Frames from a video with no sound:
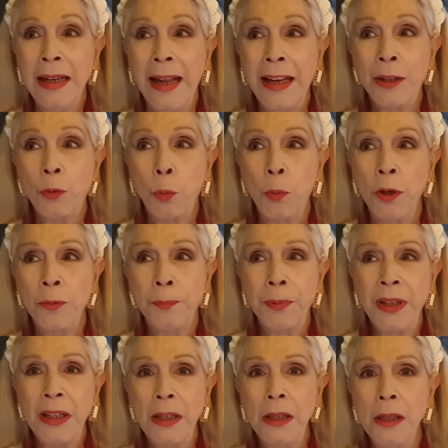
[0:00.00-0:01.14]
it would
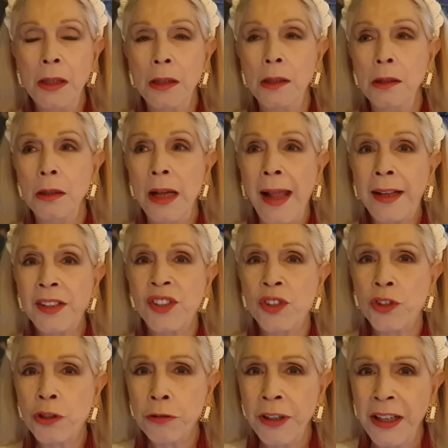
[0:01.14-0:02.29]
be
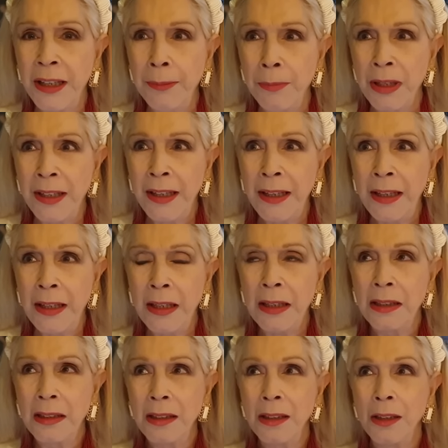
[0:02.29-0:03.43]
extremely
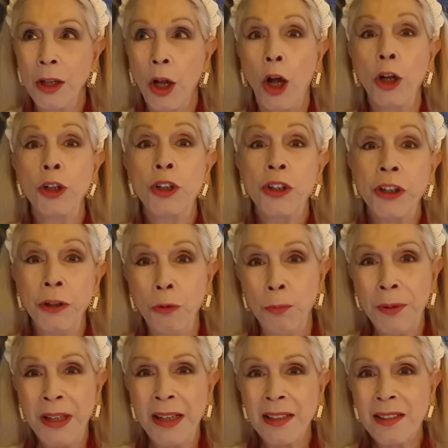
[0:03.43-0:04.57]

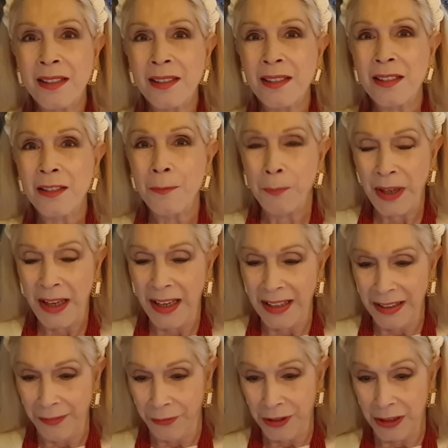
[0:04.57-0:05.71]
dubious
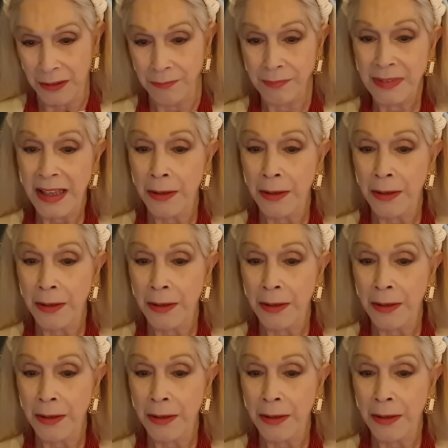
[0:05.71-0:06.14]
behavior.